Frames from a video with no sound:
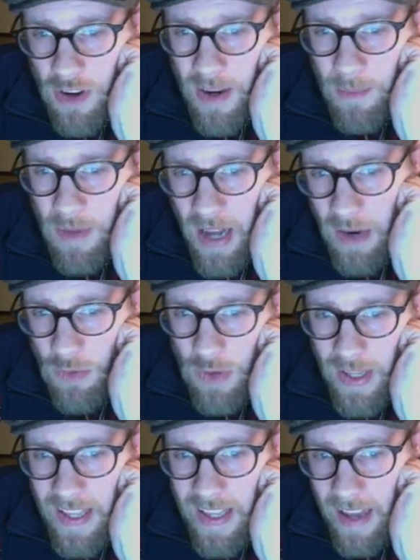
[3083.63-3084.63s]
Hearn, I'm not
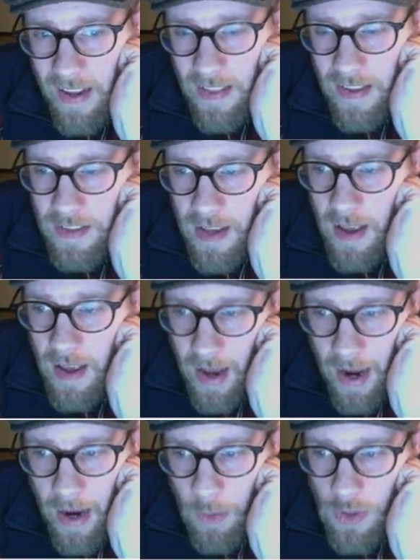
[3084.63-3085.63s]
really getting this,
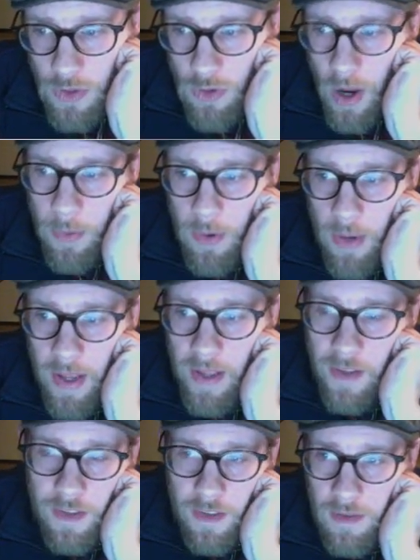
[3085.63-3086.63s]
I will drop you
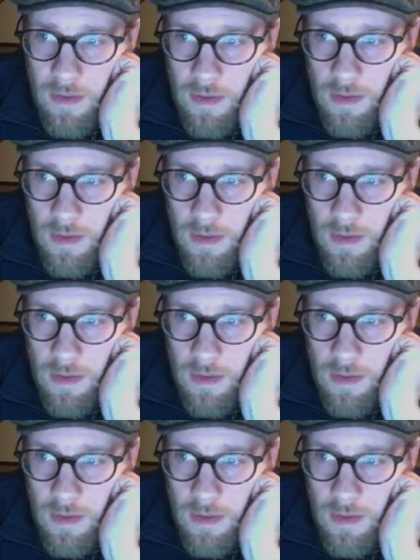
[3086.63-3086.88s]
hints.